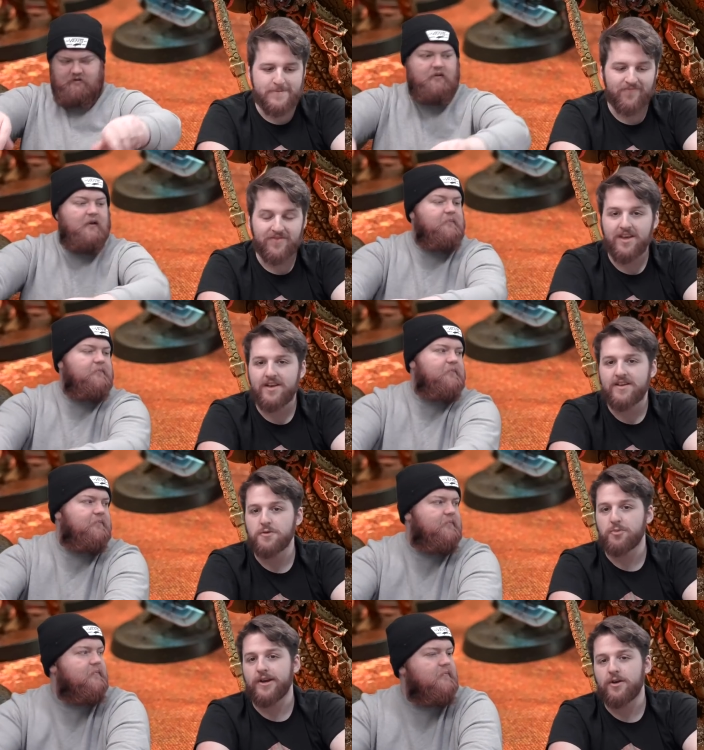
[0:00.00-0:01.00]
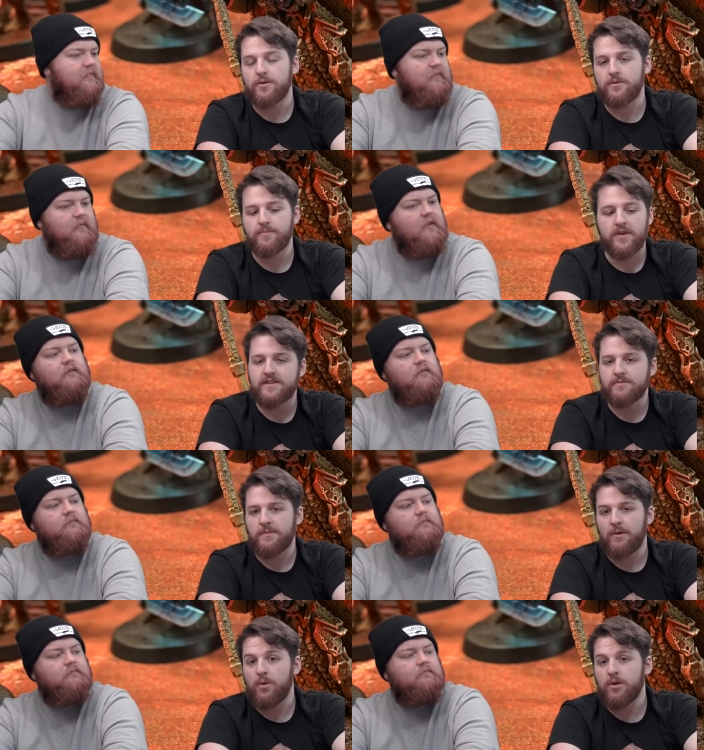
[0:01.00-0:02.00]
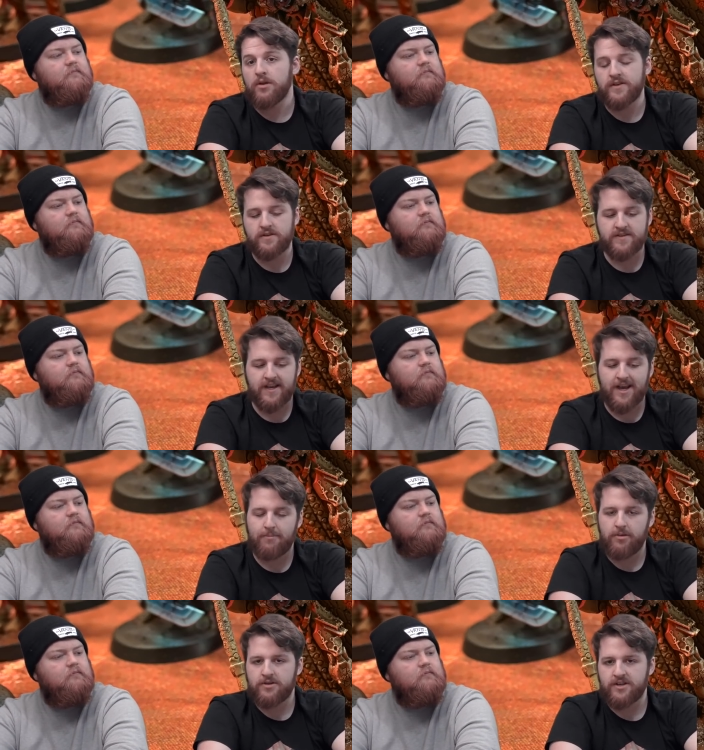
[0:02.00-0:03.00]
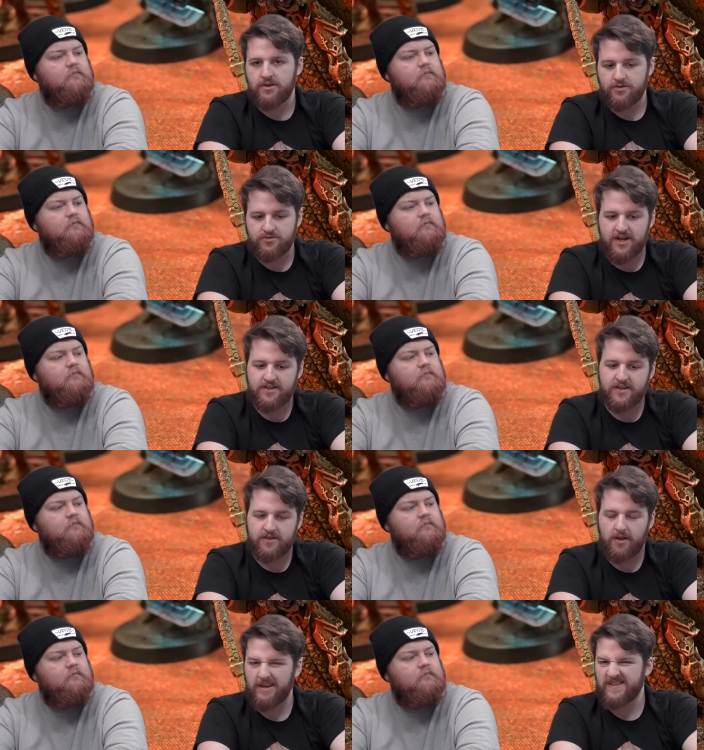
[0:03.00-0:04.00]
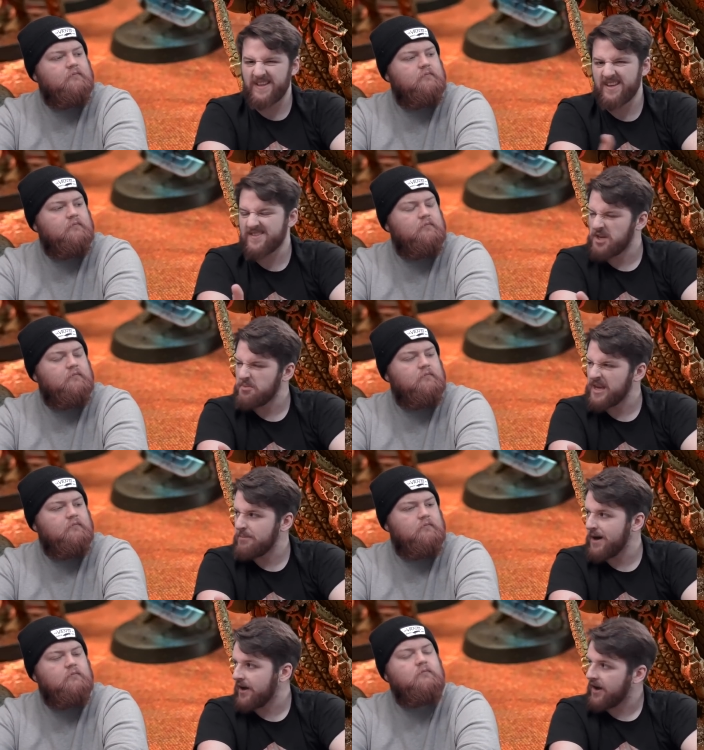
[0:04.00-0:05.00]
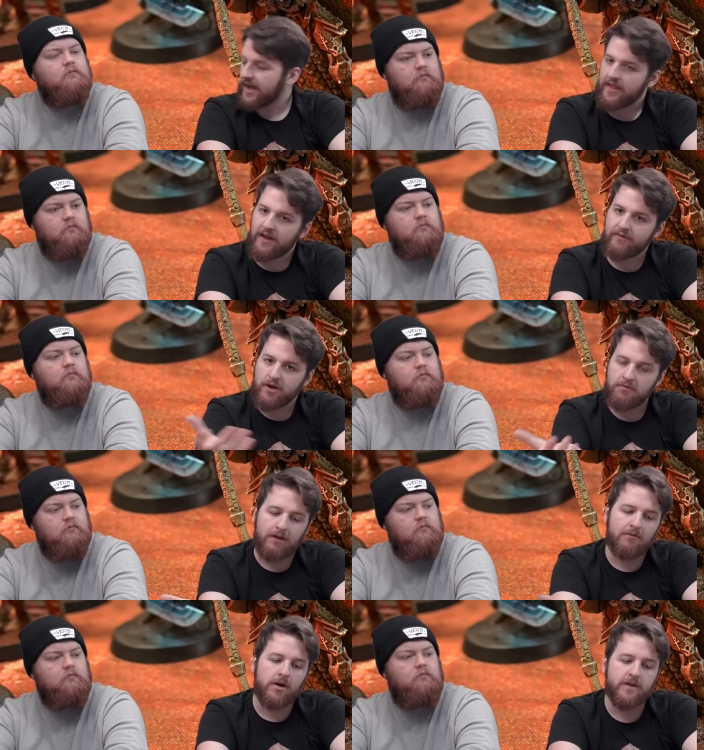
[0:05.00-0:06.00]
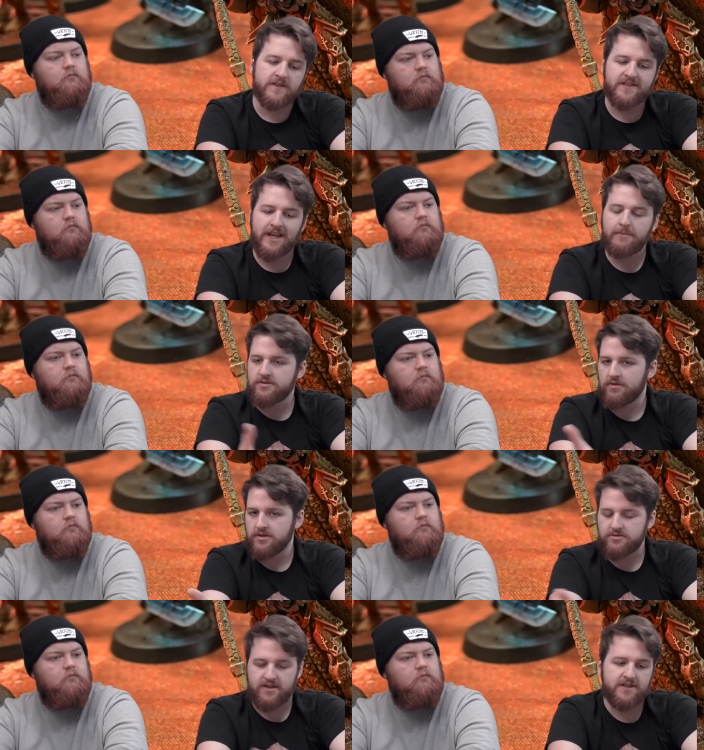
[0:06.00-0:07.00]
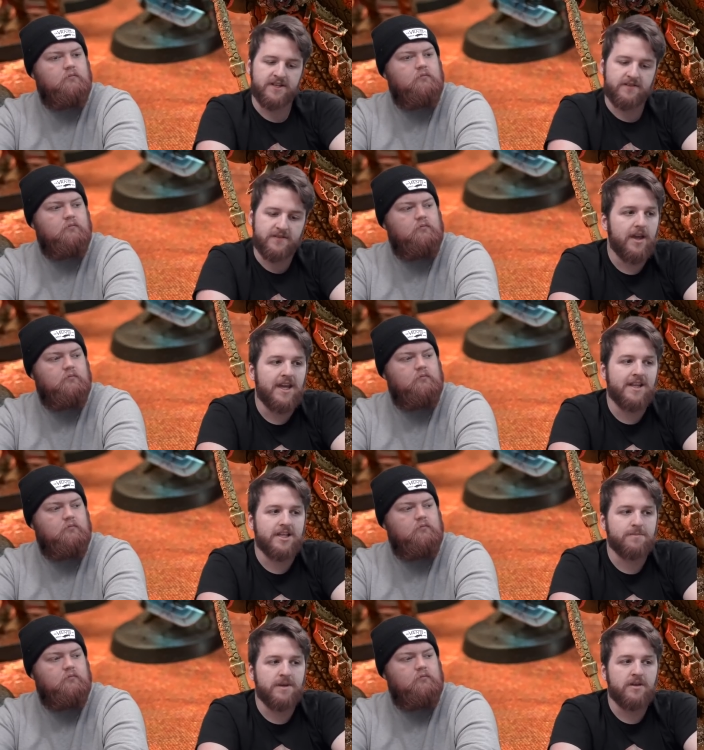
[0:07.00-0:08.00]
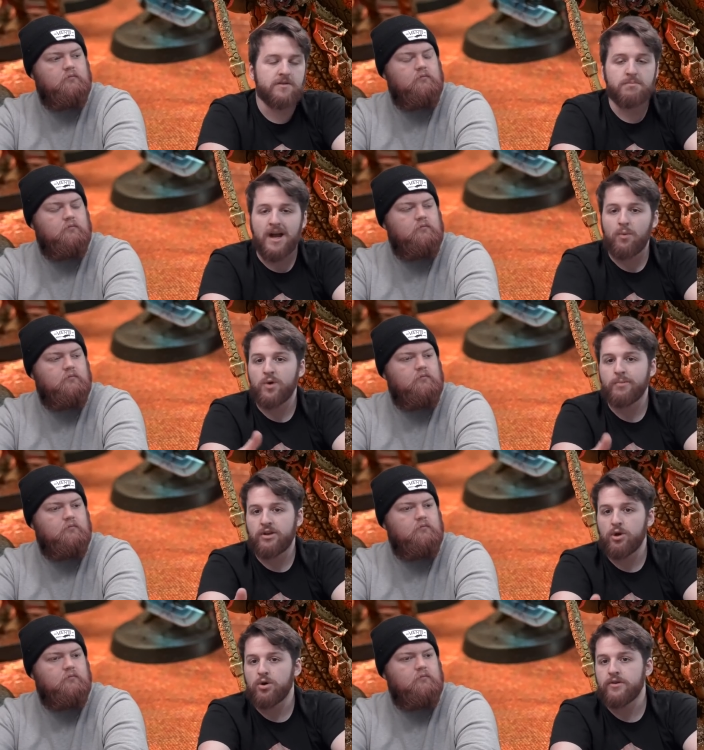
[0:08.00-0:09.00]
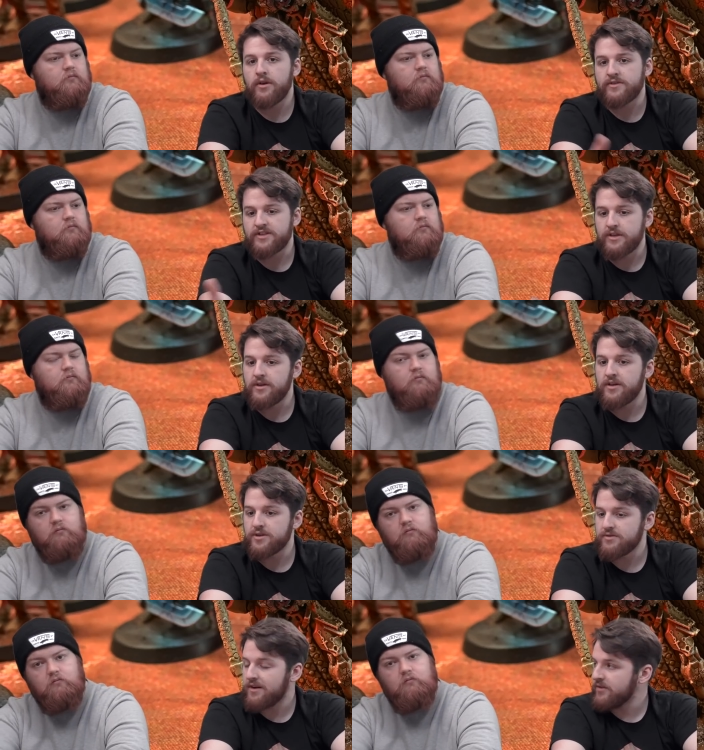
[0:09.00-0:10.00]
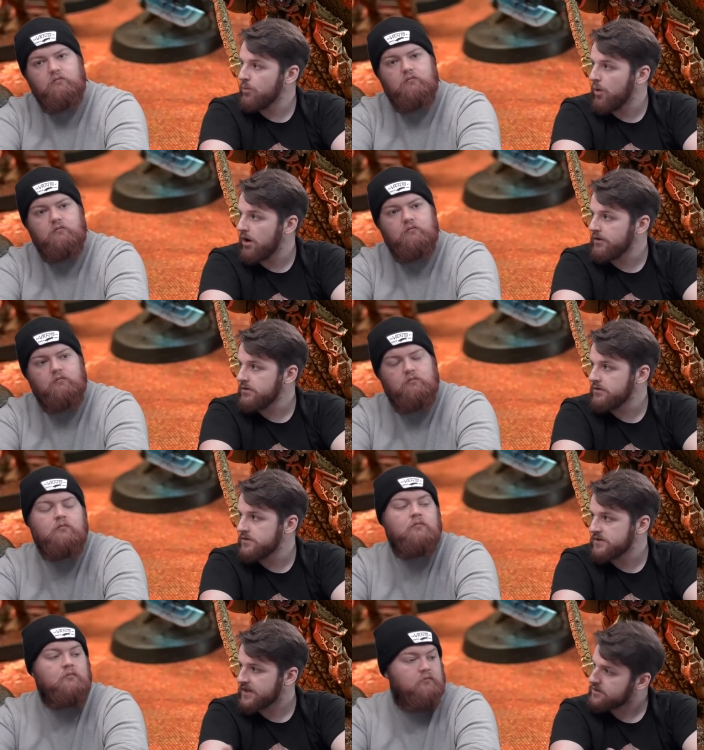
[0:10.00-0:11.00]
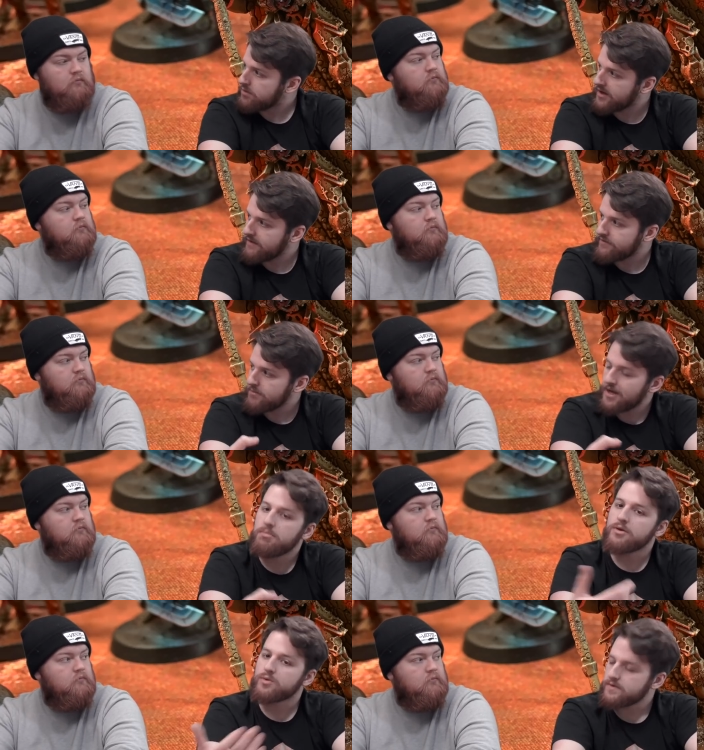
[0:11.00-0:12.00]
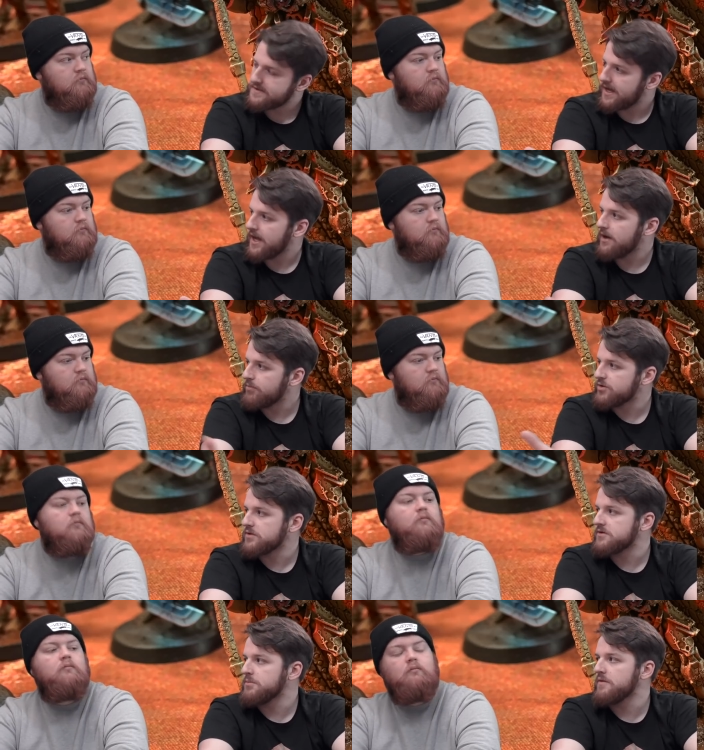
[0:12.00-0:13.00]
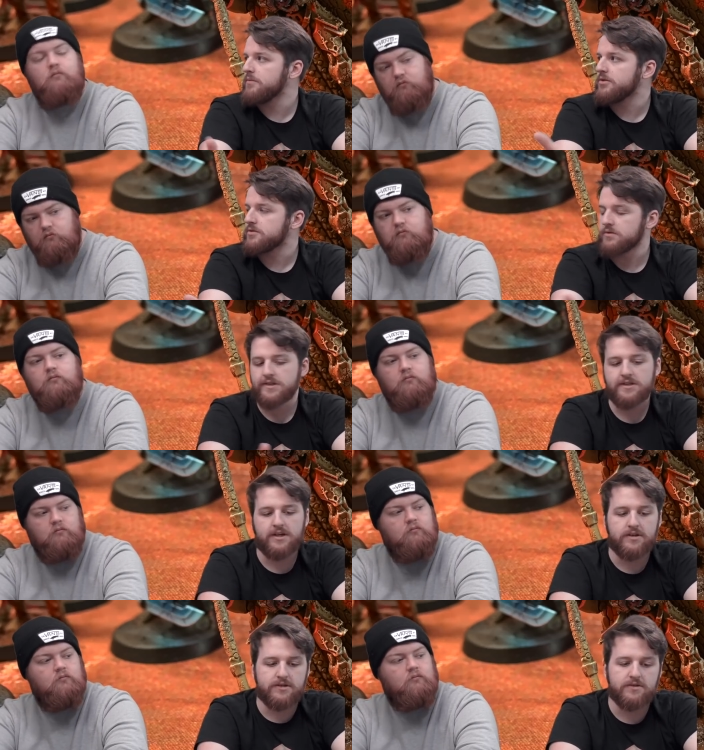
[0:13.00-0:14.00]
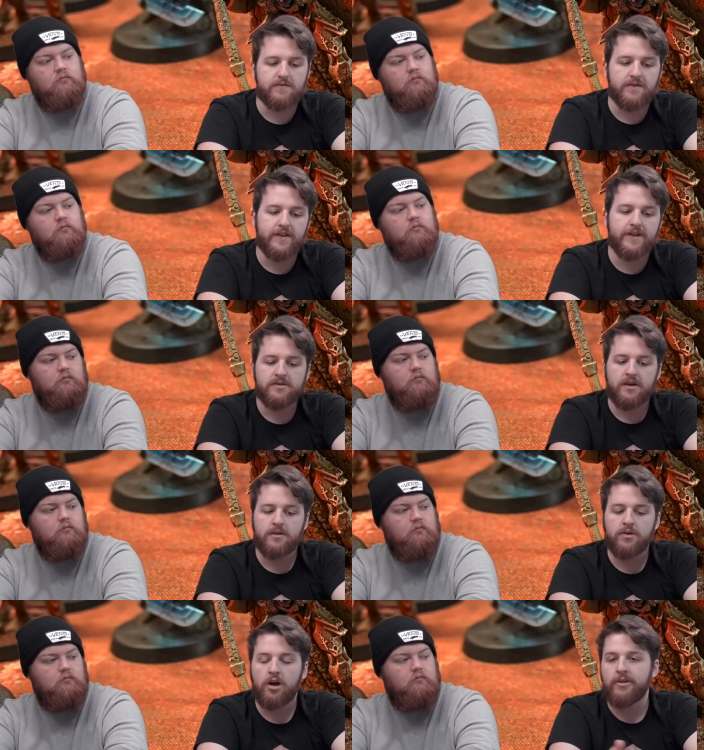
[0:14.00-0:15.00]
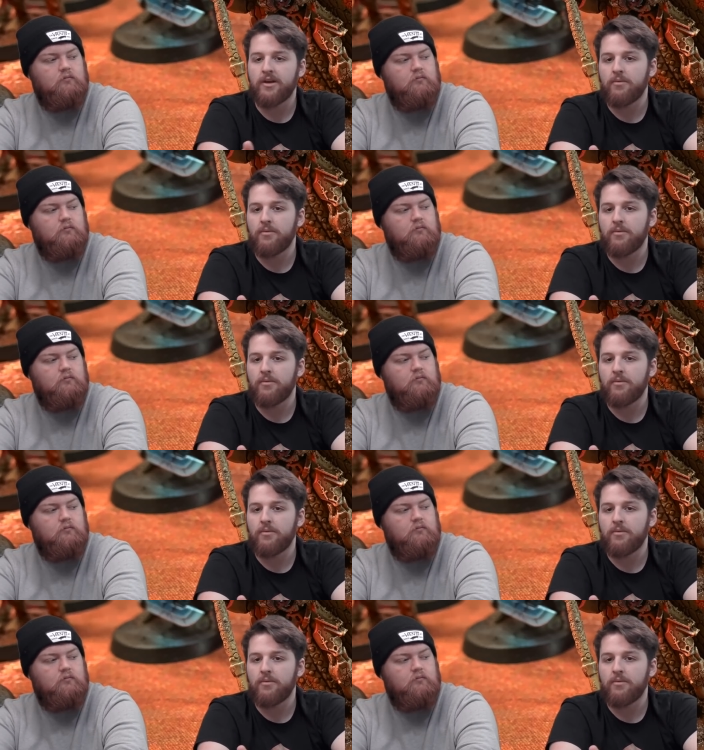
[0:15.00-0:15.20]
Speaker 1: Yeah, be pretty cool. He's gonna be my warlord. He's gonna take hyperlogical strategist, so I can basically get C P back and I get that free reroll. It's the same as grand strategist. He lets me use my will be done on two units rather than one, so that's where I give them like plus one to hit and plus one to move and plus one to charge and stuff like that. So normally a